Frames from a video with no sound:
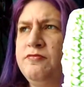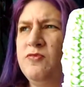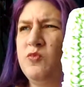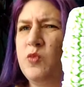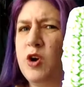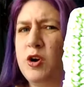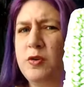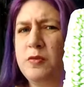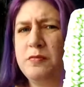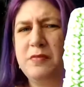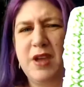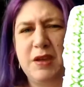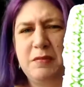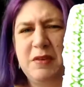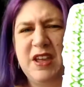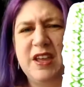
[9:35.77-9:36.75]
Rome,
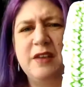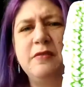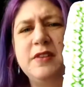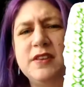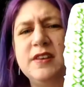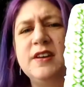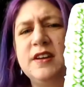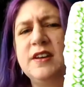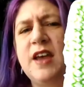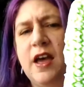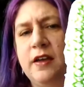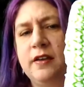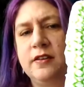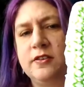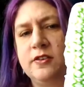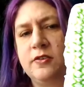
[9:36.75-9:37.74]
maybe. It was an
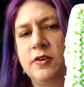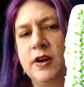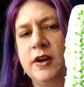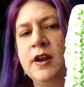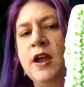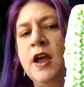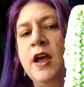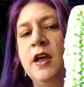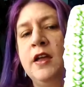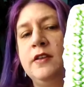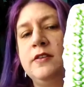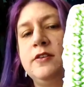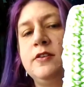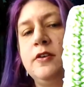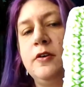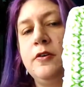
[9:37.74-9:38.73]
Italian story.
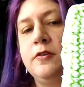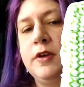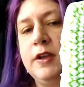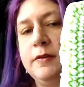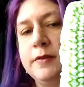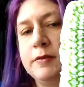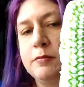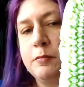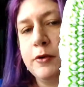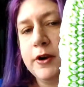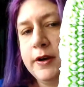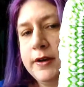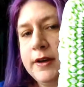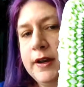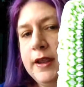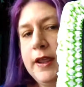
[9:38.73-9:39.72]
So he was
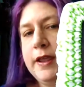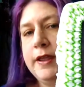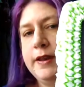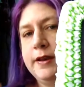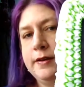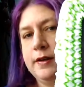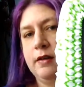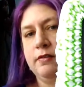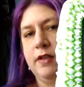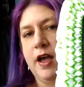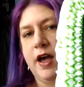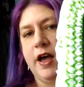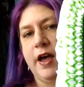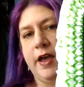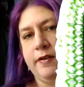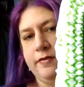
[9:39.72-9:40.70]
bricked in
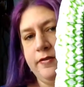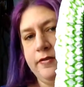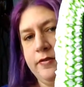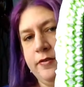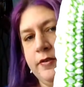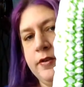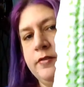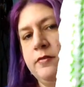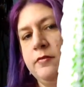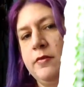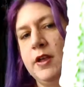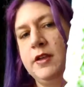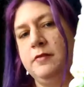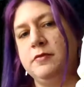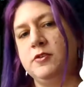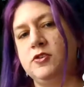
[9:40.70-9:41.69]
alive while
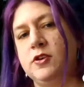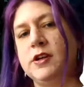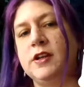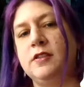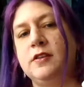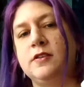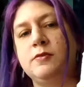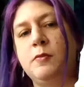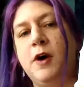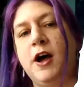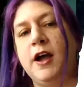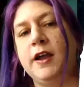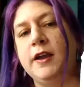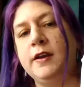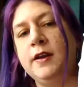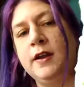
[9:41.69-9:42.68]
he was drinking this
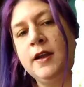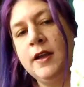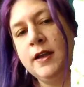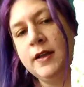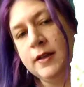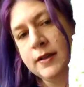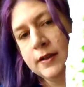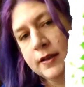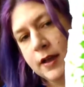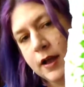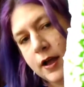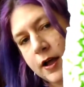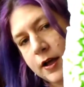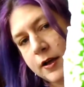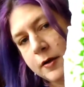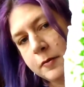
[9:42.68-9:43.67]
wine.
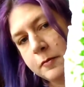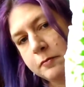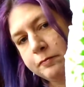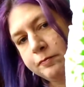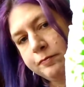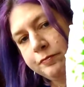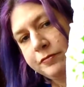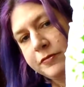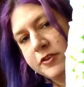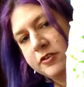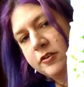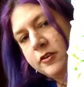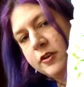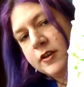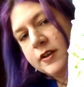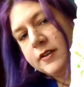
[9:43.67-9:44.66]
So
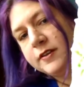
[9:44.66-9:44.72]
you can